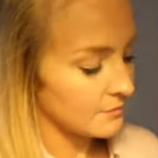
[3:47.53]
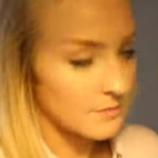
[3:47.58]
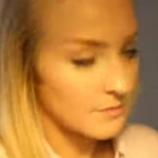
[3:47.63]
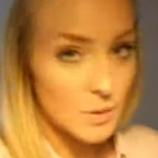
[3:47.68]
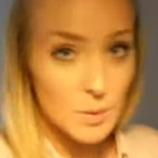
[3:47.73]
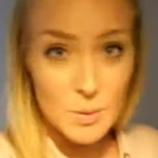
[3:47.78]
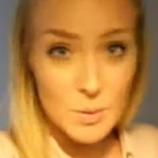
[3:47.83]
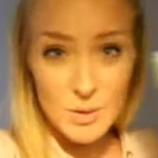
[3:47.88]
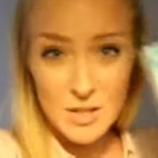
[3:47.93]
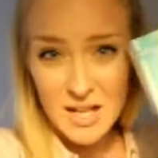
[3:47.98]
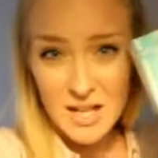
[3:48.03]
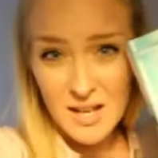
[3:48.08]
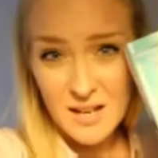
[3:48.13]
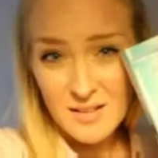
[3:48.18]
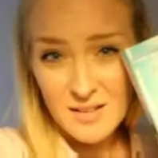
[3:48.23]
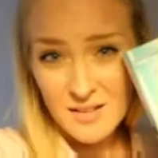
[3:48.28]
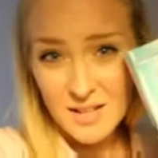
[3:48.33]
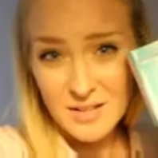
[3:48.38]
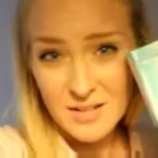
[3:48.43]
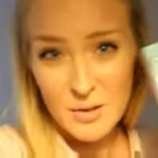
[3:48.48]

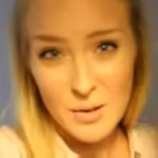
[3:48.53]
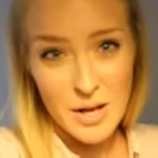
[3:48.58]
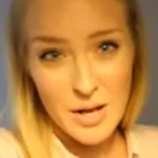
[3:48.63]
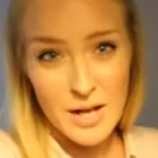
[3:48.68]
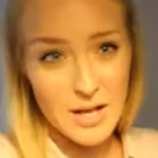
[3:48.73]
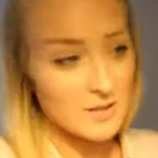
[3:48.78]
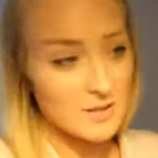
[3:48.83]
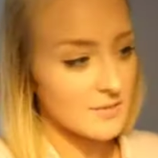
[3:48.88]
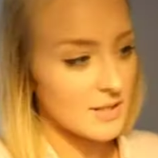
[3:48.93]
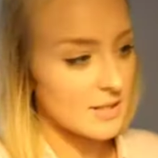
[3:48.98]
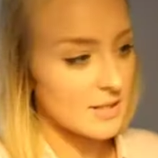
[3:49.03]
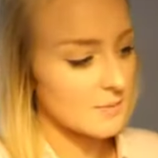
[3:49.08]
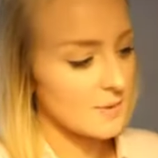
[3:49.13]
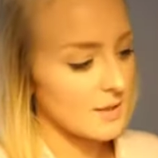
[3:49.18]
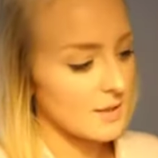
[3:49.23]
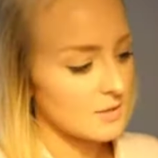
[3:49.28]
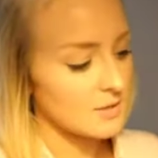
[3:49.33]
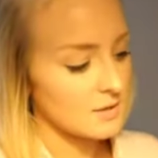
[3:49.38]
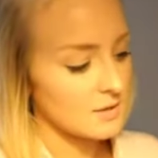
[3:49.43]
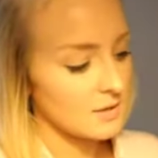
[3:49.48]
Daughter, I've not heard of this
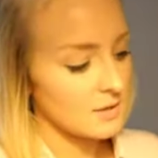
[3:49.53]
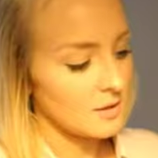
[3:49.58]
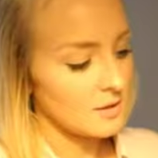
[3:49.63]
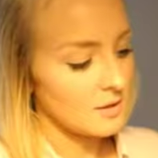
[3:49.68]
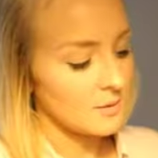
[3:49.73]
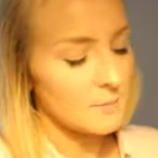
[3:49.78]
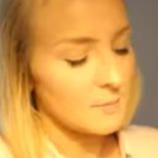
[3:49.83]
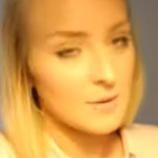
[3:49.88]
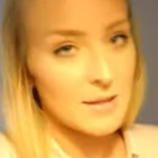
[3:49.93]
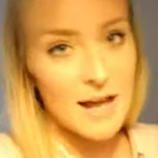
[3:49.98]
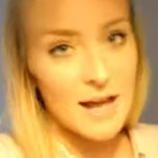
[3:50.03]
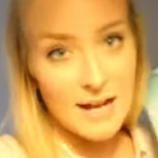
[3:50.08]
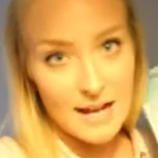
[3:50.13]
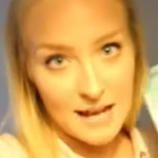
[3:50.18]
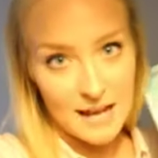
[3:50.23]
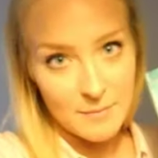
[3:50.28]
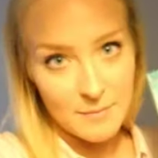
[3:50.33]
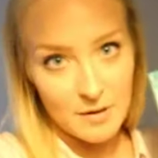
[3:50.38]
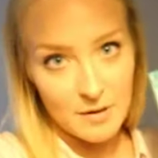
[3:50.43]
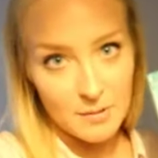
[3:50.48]
one, but that
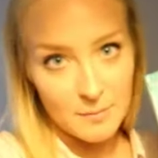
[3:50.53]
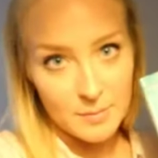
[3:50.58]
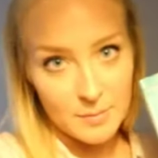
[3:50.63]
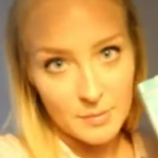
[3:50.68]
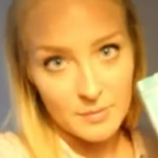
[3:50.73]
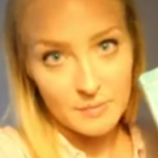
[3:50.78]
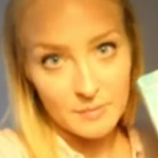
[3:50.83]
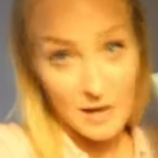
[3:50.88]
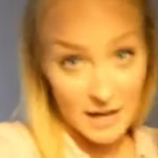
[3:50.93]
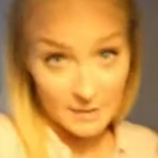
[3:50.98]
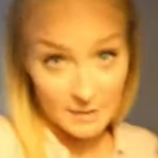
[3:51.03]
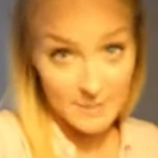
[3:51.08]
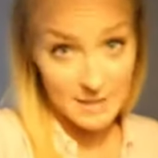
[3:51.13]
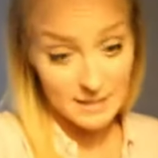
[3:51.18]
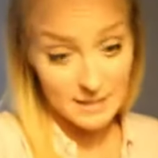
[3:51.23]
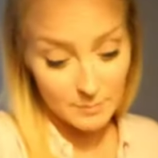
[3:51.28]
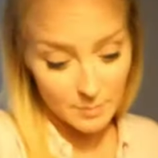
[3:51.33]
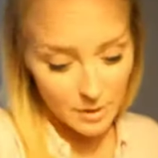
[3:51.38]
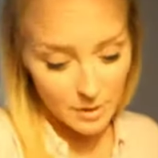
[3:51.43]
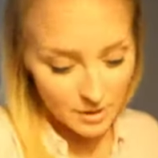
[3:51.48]
came up on the
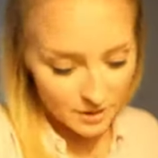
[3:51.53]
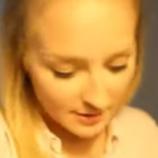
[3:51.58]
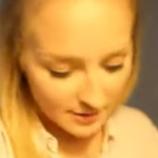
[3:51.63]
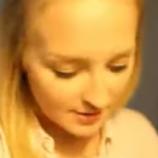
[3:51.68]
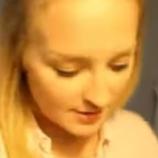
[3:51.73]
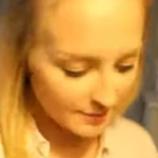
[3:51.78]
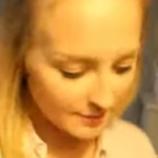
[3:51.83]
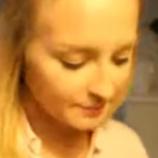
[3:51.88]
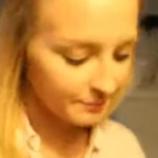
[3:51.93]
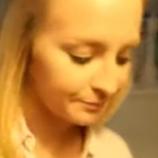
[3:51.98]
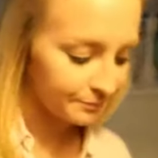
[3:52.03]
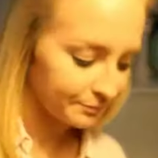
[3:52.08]
recommended books.